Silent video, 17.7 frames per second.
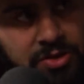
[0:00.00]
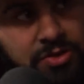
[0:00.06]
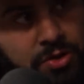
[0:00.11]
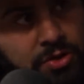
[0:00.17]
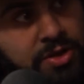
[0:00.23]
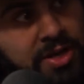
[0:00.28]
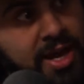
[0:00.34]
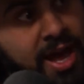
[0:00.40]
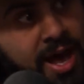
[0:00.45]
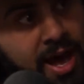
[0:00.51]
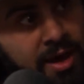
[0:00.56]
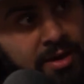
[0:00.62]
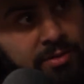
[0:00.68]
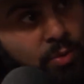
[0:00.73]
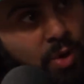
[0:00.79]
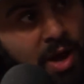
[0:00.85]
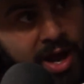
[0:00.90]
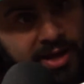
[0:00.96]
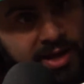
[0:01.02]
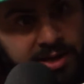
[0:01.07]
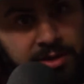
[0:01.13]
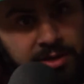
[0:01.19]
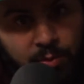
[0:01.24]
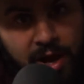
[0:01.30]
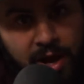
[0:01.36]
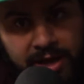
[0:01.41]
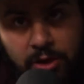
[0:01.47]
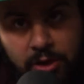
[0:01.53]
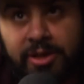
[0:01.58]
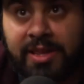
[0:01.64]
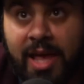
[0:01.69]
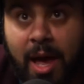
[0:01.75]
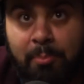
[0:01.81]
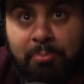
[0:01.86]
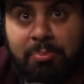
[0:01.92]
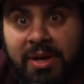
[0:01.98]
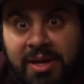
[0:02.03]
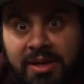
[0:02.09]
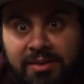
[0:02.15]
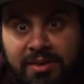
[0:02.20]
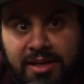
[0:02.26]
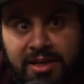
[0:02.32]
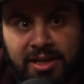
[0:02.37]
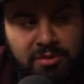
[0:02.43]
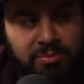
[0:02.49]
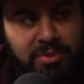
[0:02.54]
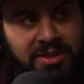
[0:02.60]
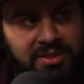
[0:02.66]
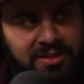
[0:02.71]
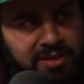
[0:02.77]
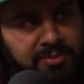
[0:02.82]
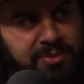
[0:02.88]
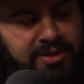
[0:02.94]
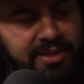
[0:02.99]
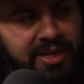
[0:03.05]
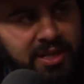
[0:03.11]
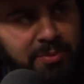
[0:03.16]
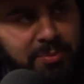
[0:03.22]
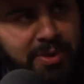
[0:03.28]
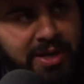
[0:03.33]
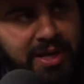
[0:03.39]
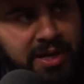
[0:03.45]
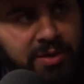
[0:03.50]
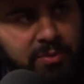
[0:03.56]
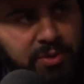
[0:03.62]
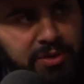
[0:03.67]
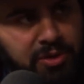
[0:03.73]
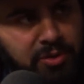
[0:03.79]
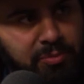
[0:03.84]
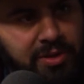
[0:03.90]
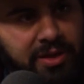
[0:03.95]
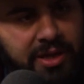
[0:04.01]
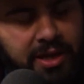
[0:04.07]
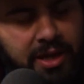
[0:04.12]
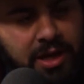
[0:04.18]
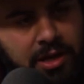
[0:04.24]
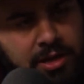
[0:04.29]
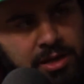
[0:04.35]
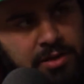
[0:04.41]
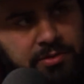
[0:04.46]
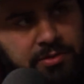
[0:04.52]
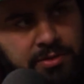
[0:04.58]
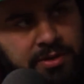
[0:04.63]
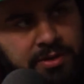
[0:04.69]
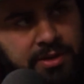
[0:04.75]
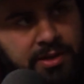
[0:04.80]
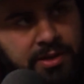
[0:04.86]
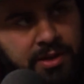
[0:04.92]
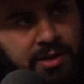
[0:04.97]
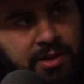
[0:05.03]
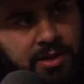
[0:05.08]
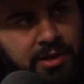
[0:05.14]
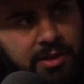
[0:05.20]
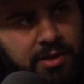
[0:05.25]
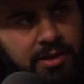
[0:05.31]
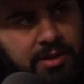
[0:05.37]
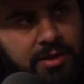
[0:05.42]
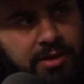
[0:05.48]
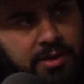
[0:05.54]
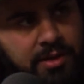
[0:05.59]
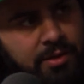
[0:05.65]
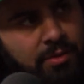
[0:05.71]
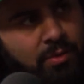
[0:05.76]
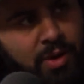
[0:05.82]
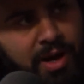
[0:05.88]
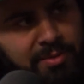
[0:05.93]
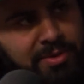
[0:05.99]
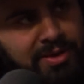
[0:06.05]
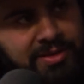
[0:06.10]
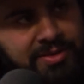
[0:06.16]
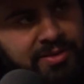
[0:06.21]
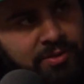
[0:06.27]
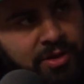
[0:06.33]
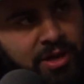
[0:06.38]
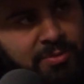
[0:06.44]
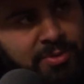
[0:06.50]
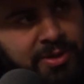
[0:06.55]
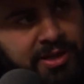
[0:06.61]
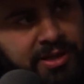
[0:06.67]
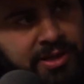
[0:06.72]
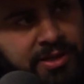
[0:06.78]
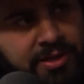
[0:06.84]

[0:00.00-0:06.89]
So yeah, why look at that big thing and be intimidated by it when you'd be like, oh, why make it so complicated?